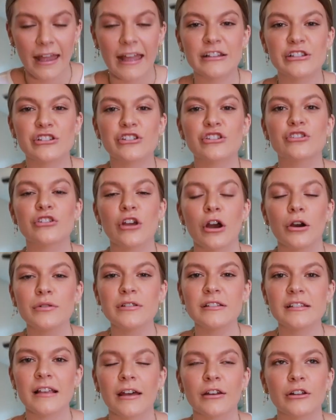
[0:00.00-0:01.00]
it's so
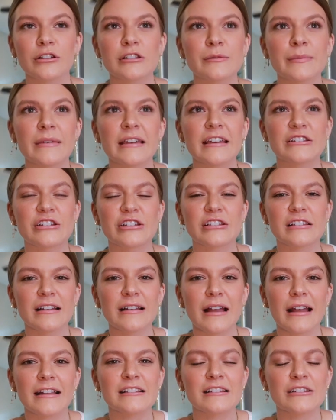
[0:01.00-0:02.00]
subtle to me. It just
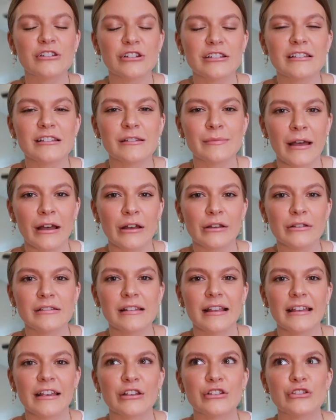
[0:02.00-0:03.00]
It's just smells
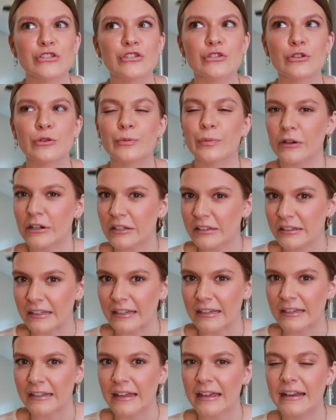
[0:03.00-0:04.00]
like super
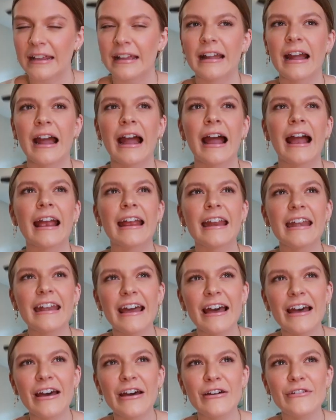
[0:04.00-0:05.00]
clean and it kind
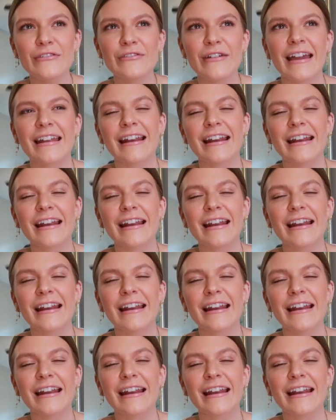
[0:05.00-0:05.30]
of,